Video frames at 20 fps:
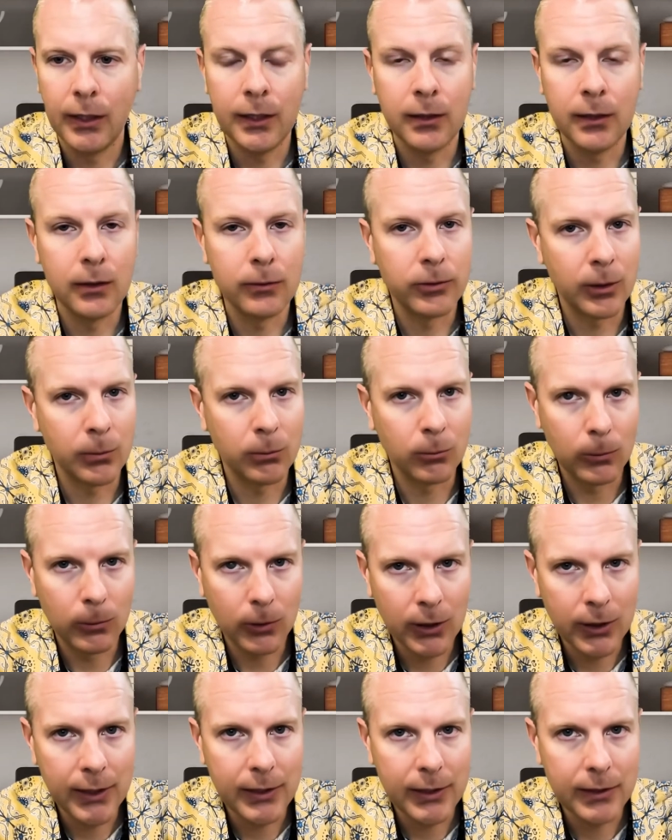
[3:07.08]
And if I'm
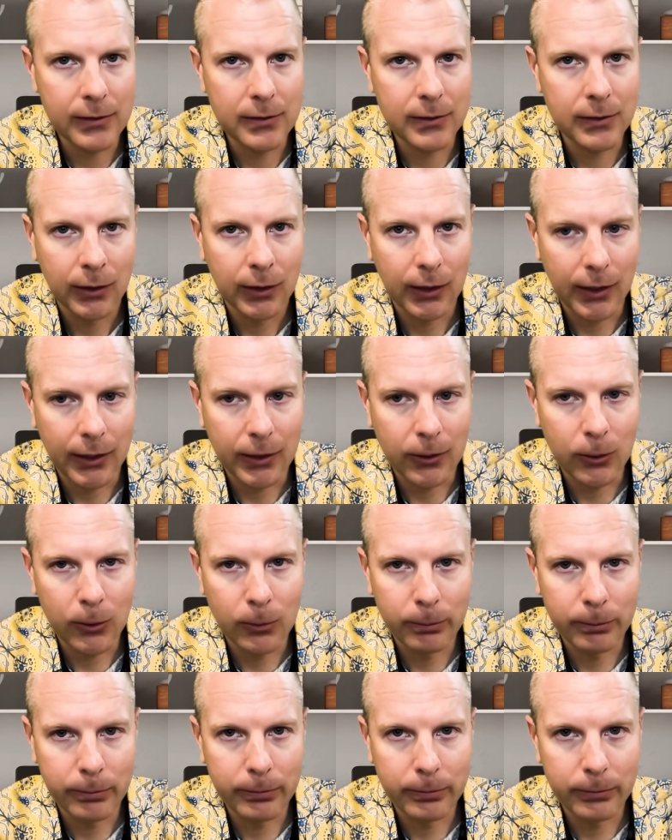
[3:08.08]
right, I
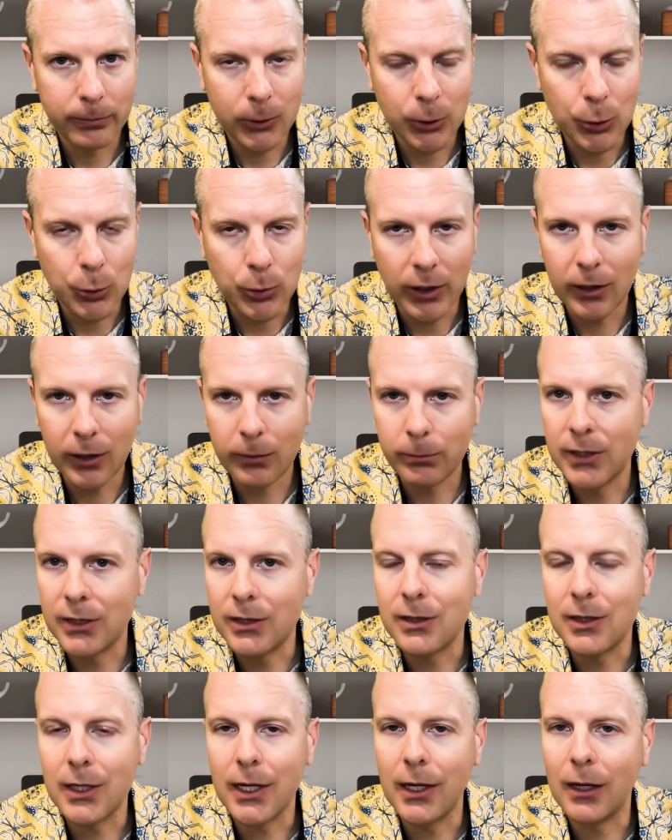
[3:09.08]
hope you help me
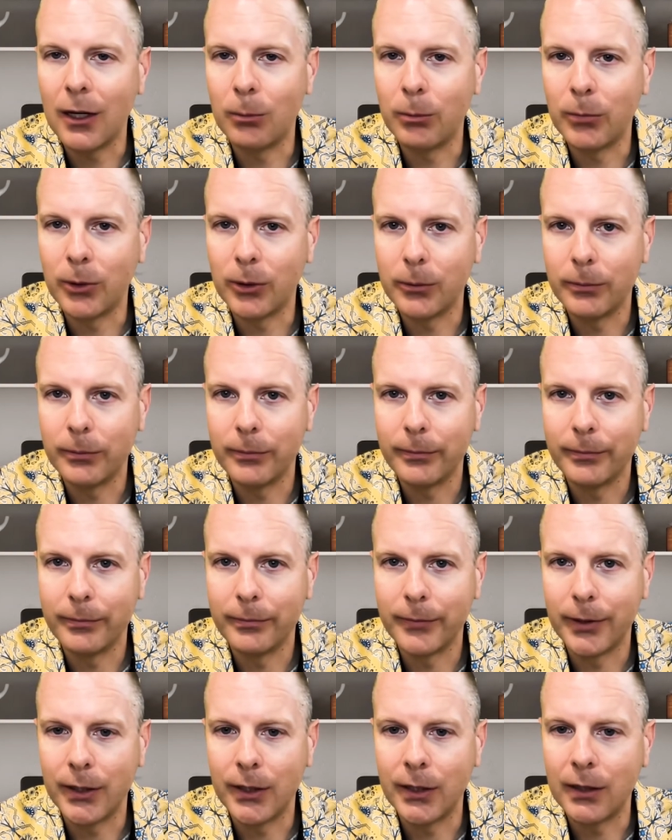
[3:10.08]
stay humble
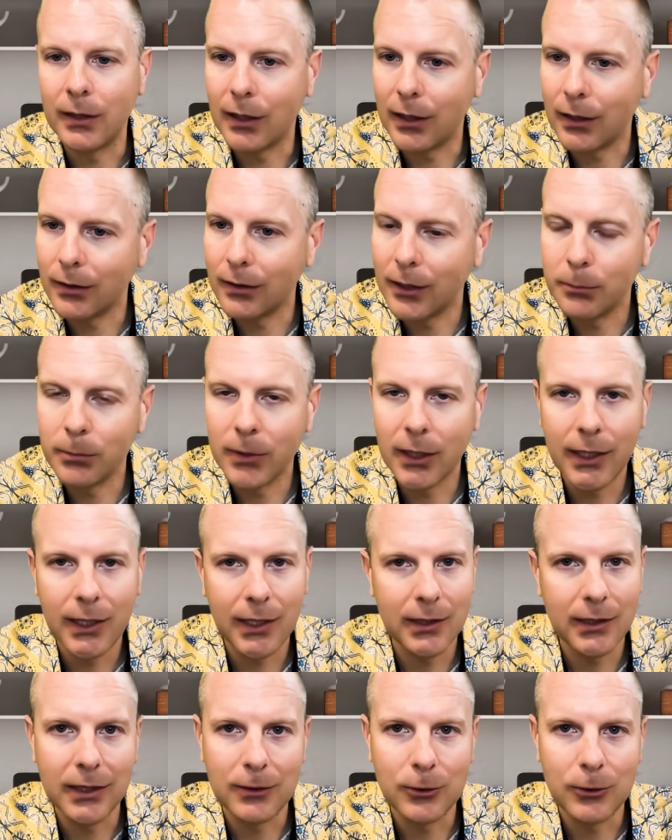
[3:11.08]
and not let my
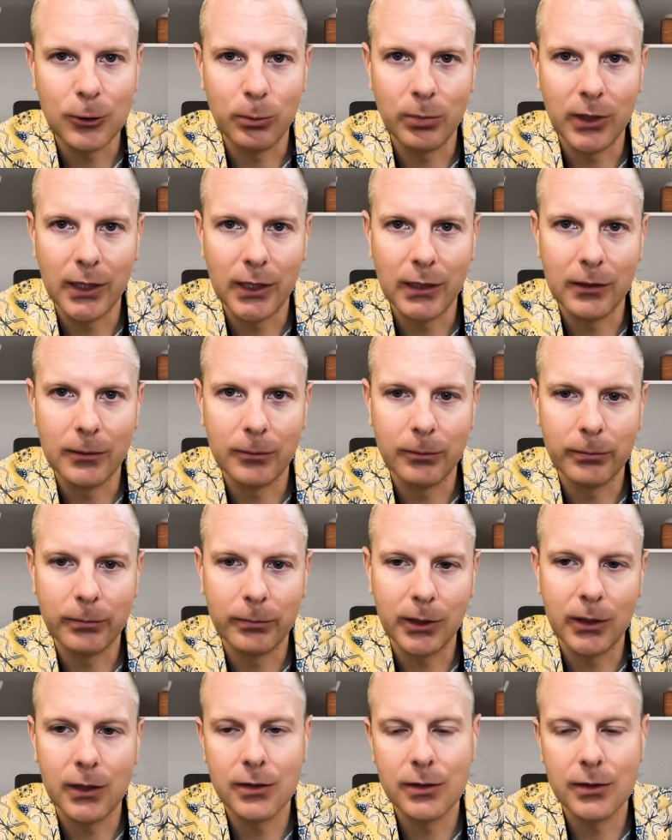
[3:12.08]
head get too big,
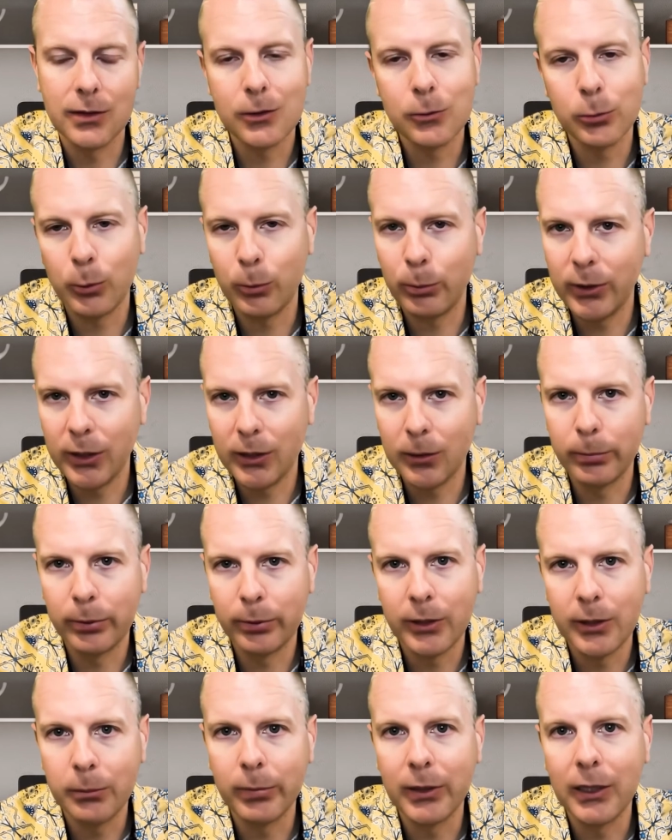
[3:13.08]
because this would be a
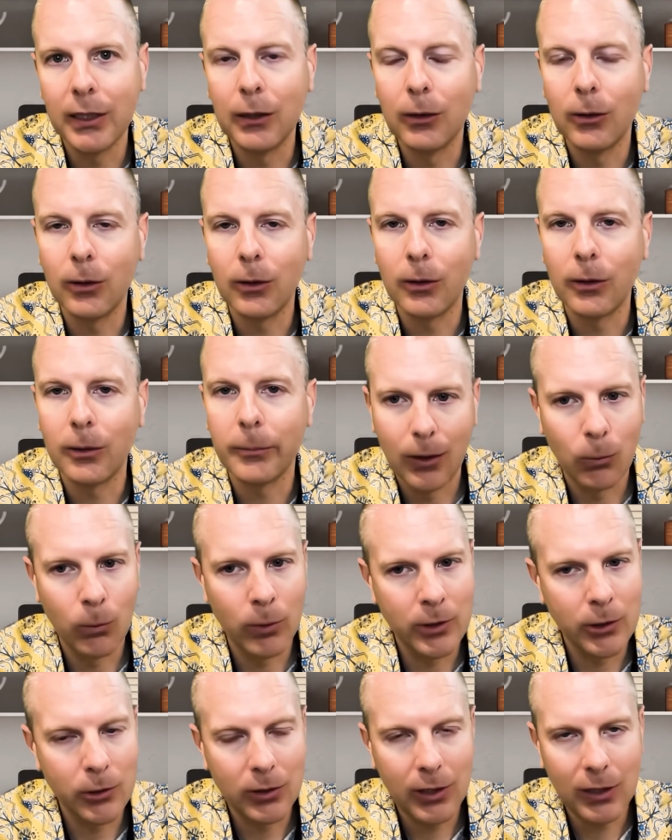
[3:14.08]
pretty big call.
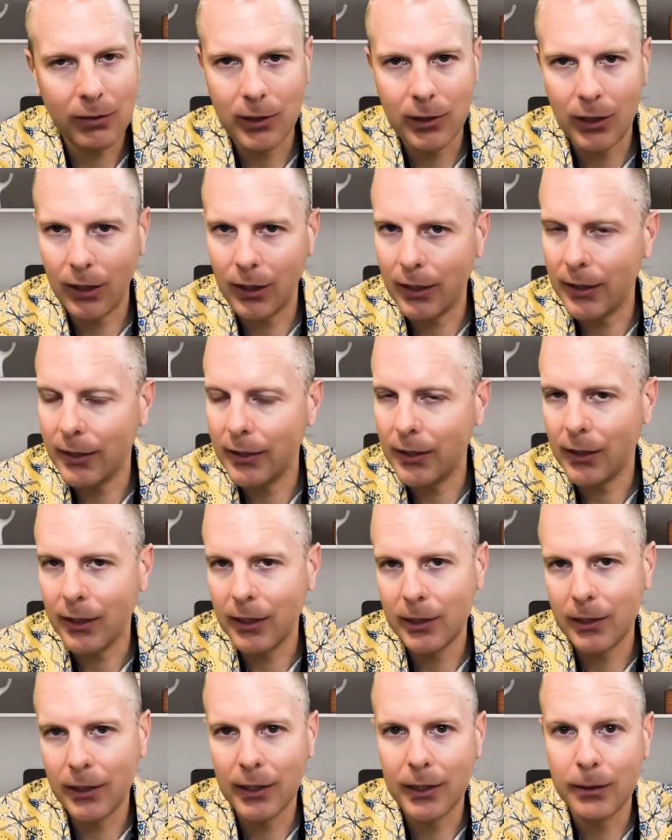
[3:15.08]
When you have the
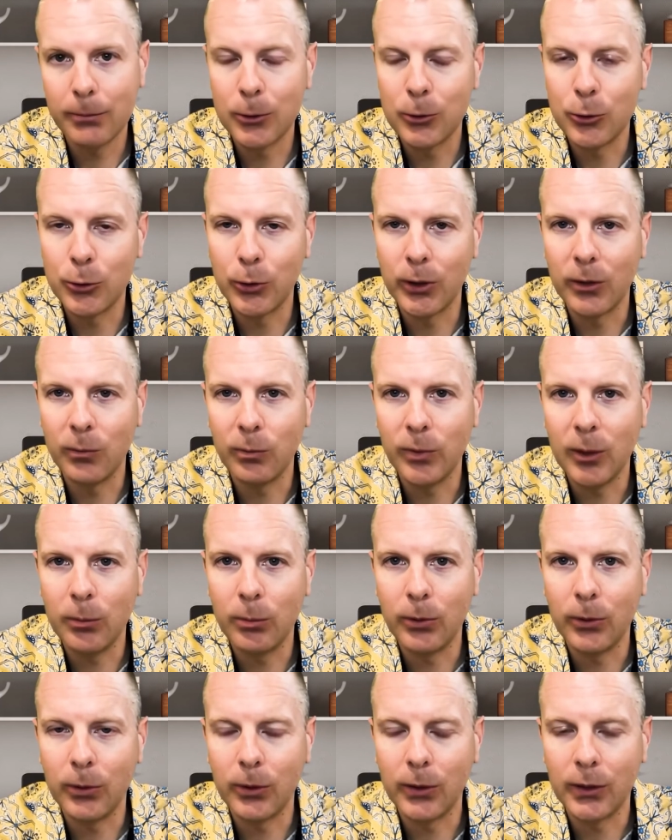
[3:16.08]
high majority of
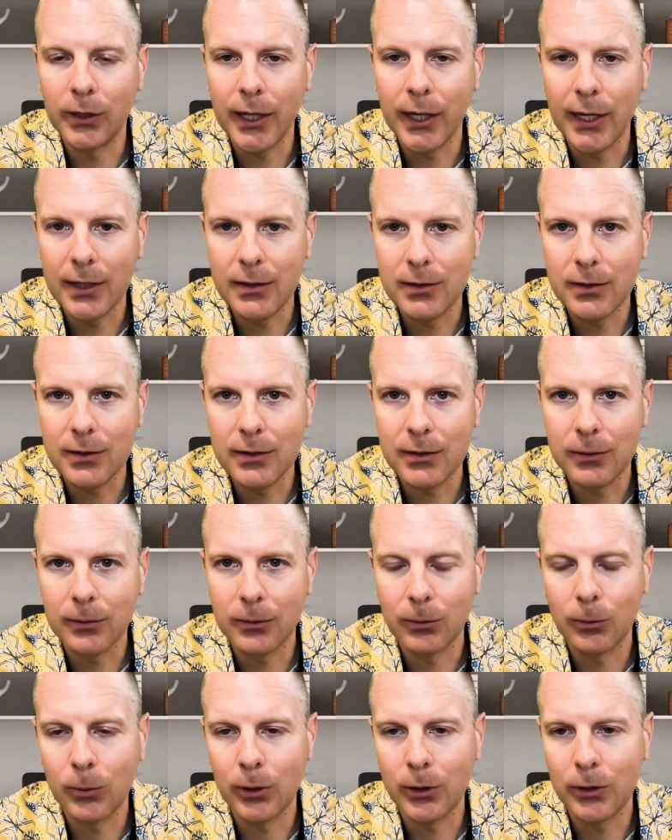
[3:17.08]
people against
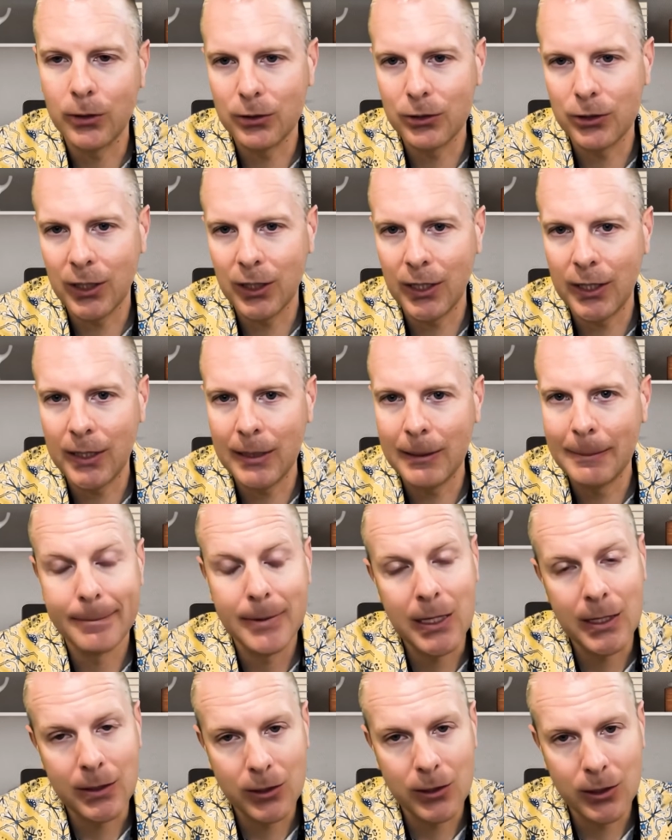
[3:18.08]
what you're saying,
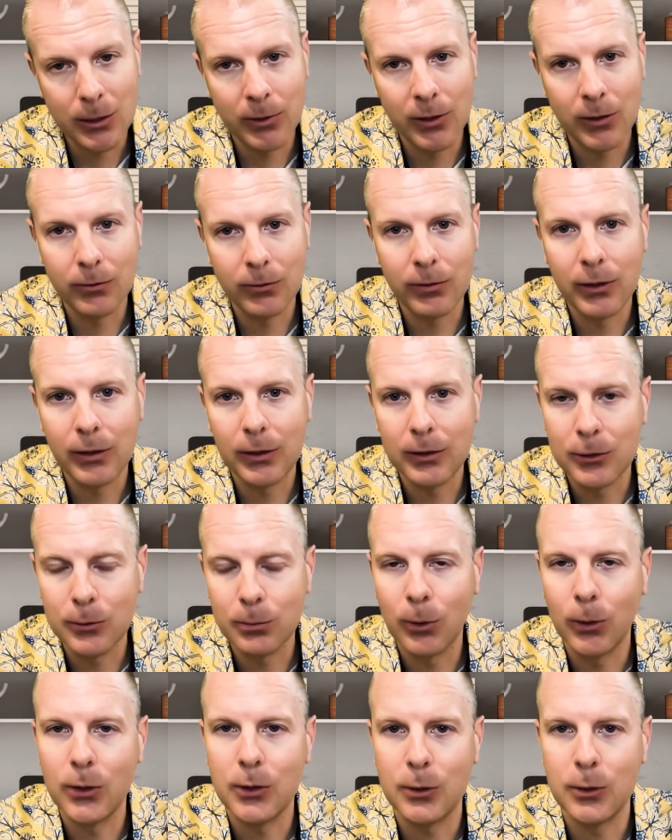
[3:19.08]
and some of the very
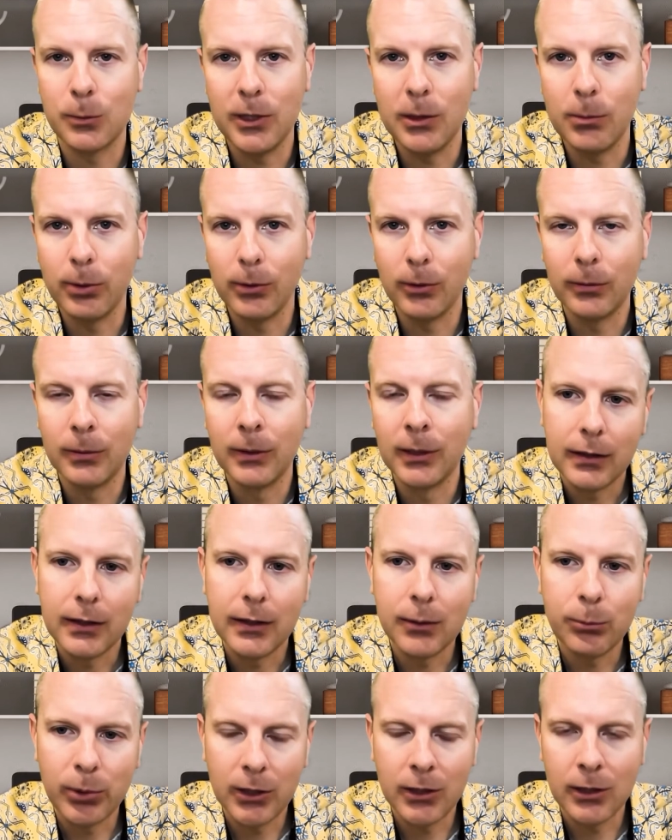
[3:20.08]
smartest people,
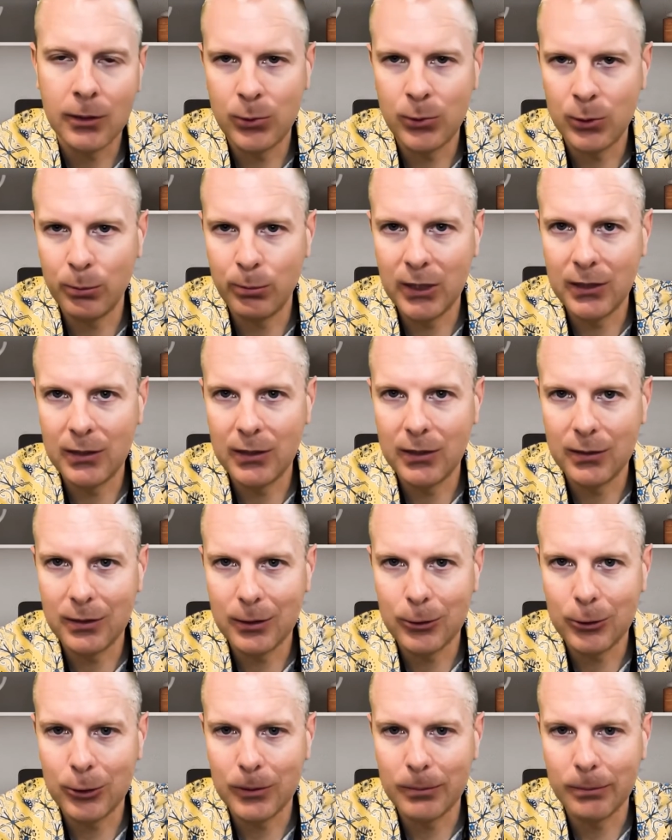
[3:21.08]
it becomes a big
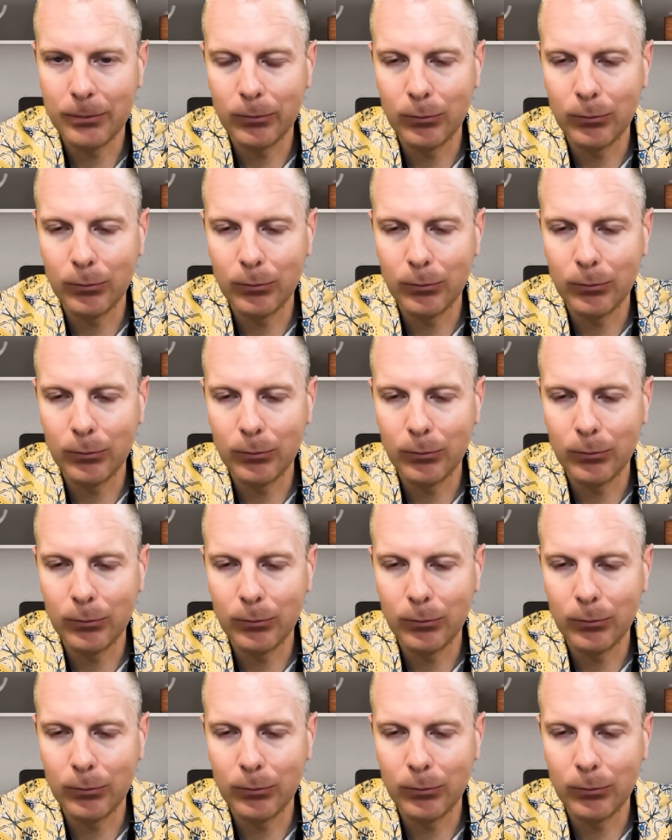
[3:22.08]
decision.